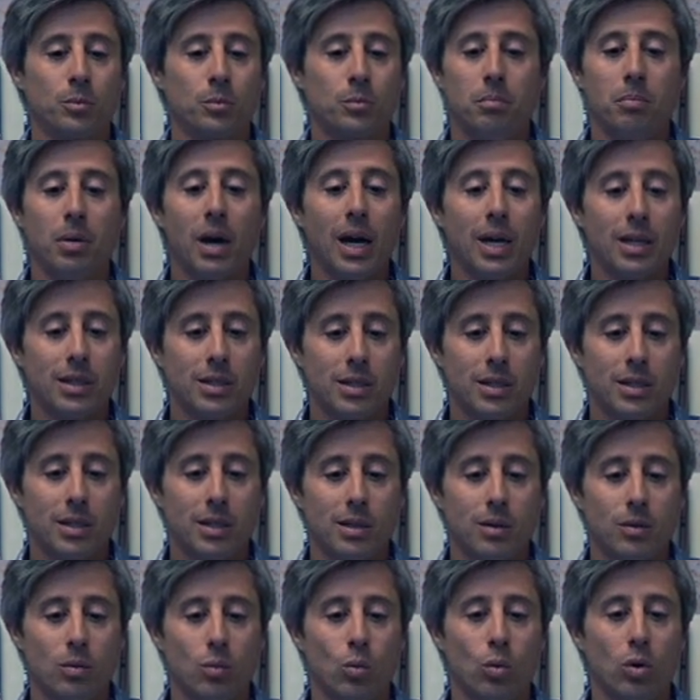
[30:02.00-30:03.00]

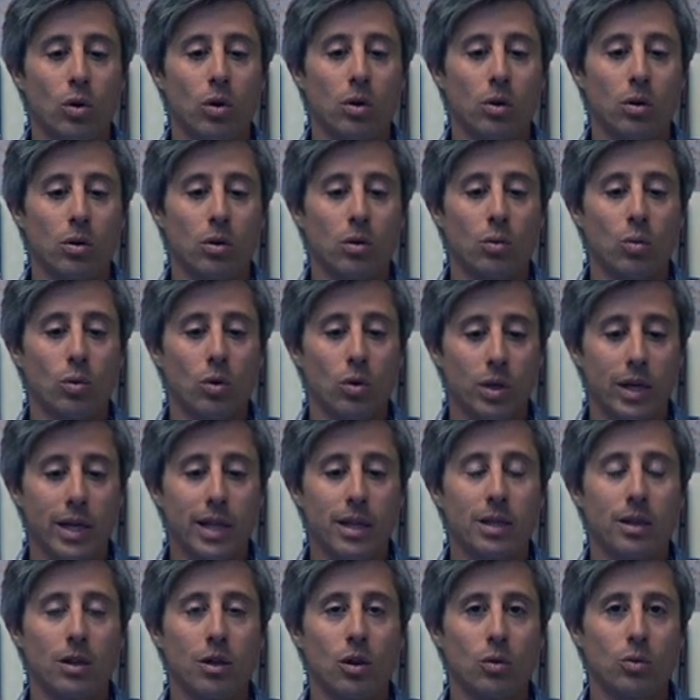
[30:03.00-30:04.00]
but we'll
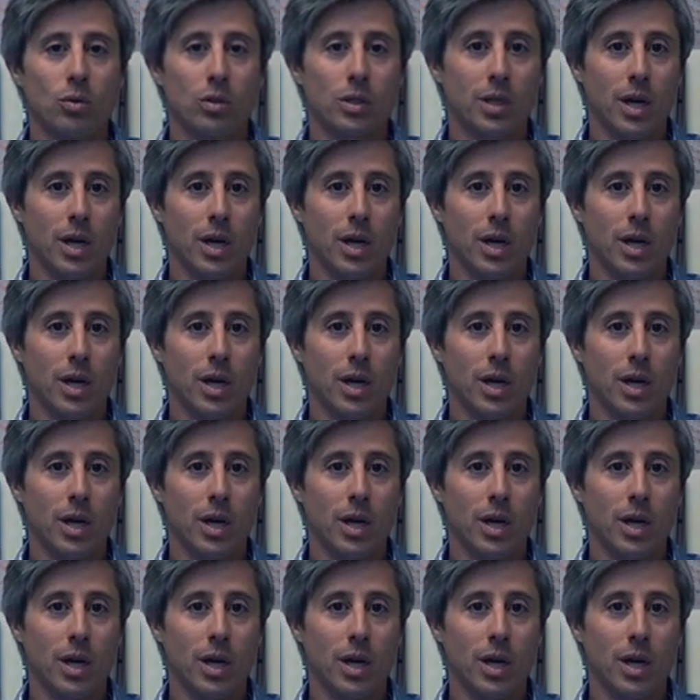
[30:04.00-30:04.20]
get the loans